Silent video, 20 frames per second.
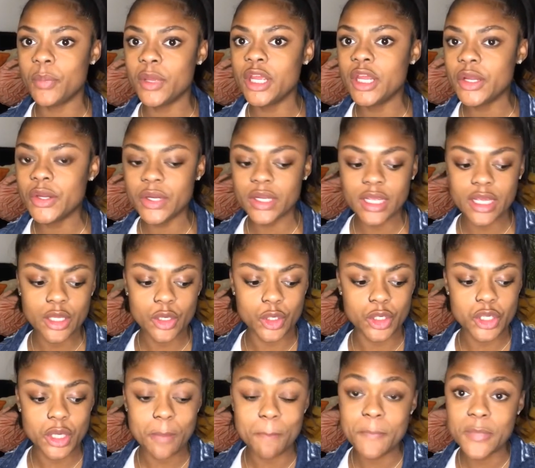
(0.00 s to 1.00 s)
period or
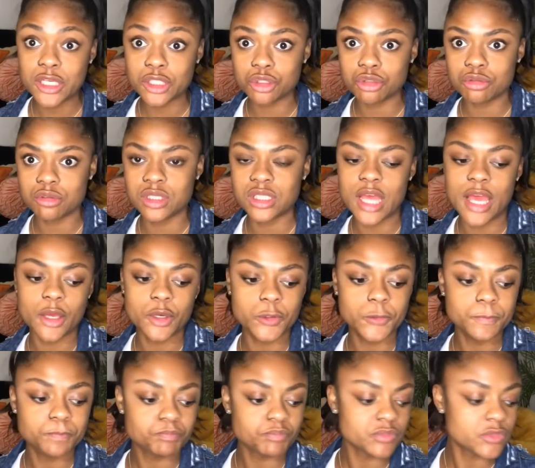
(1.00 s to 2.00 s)
your menstrual cycle,
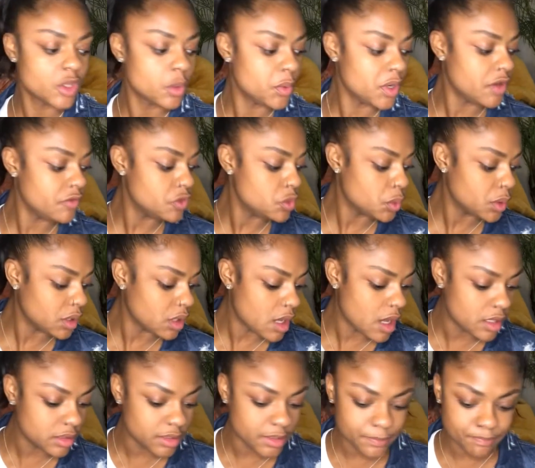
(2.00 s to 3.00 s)
whatever you want to
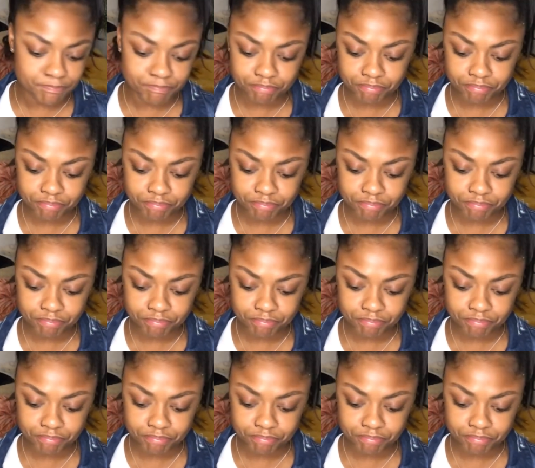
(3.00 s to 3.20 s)
call it.